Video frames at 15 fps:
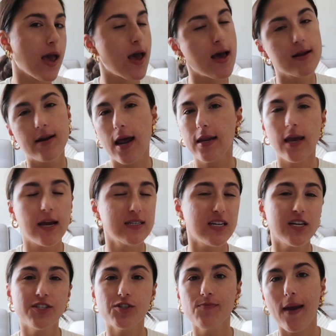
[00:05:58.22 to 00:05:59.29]
and any
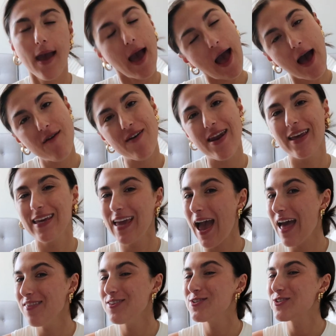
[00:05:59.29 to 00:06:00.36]
ideas you may have. And
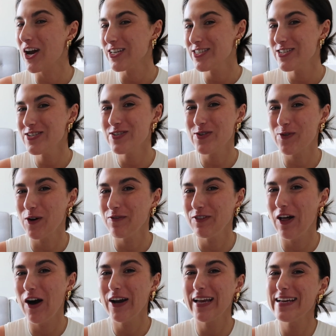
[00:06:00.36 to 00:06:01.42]
again, the Justin tour
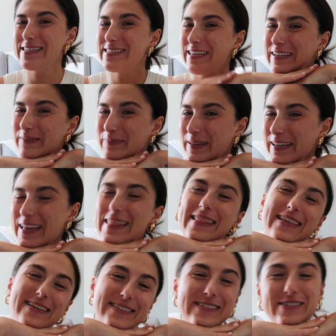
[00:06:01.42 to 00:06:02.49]
vlog is gonna be
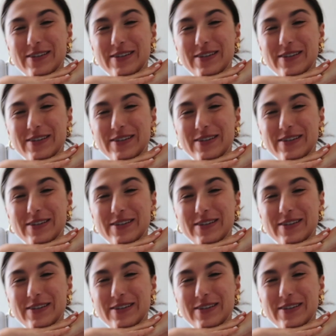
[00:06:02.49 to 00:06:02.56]
this